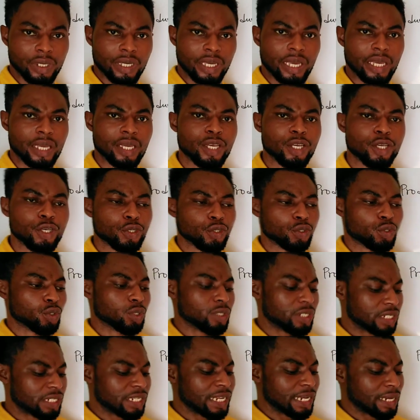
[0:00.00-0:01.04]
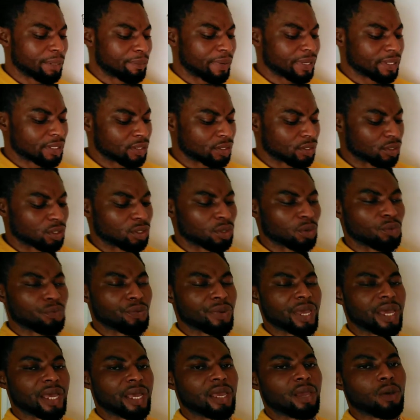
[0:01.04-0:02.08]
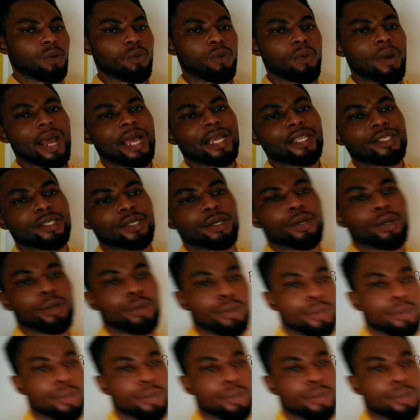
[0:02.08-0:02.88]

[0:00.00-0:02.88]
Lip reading: So the day the person is gonna wear white clothes,